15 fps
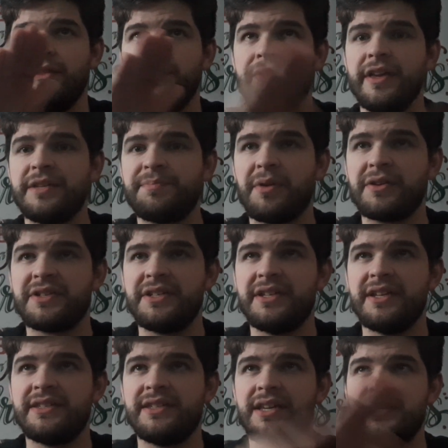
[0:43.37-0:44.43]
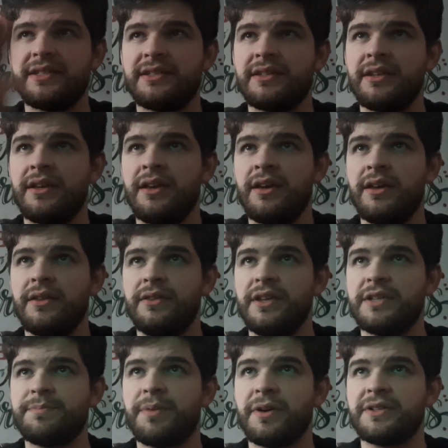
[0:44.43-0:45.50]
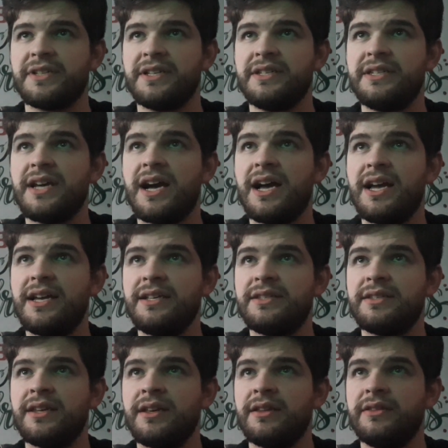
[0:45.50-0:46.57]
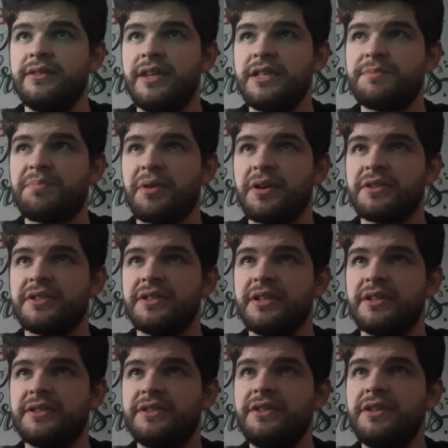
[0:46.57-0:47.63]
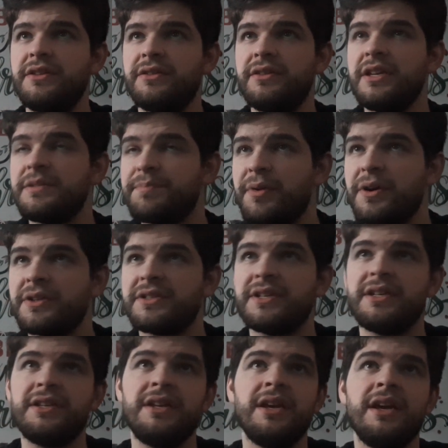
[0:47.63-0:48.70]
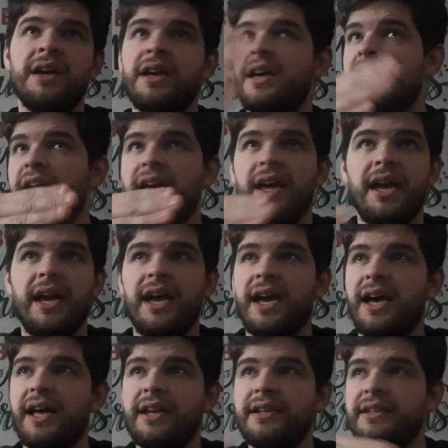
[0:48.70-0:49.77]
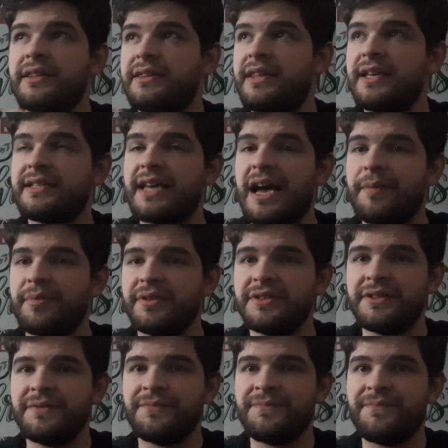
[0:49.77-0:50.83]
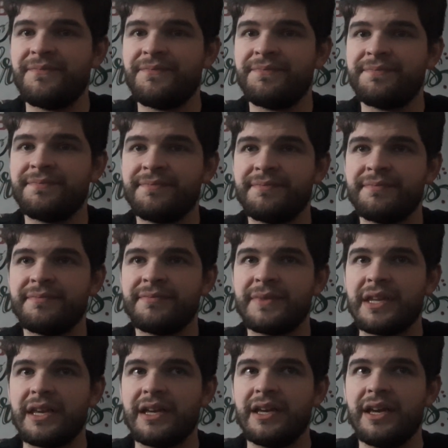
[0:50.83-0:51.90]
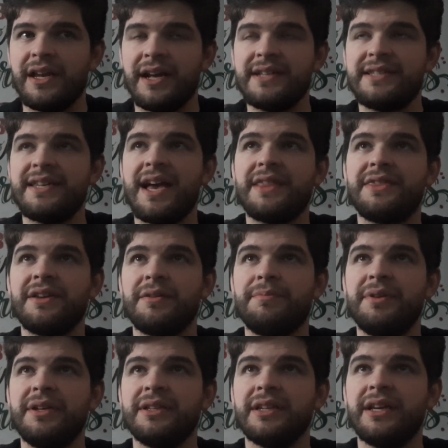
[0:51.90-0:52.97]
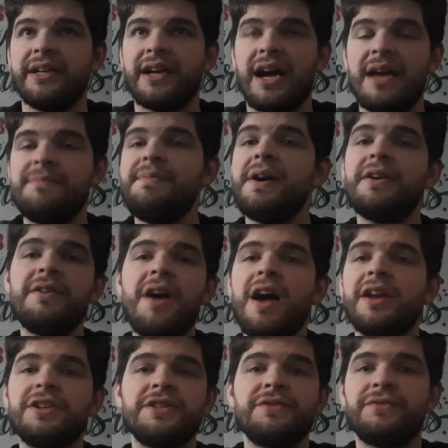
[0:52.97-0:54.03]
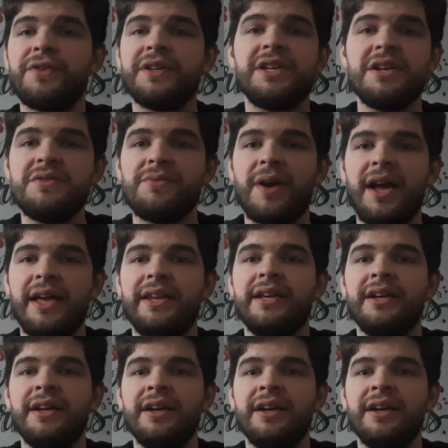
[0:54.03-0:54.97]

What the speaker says: This person does this. This person dies. This person is this person, and this happens. And I sat there being like, I better not have just freaking read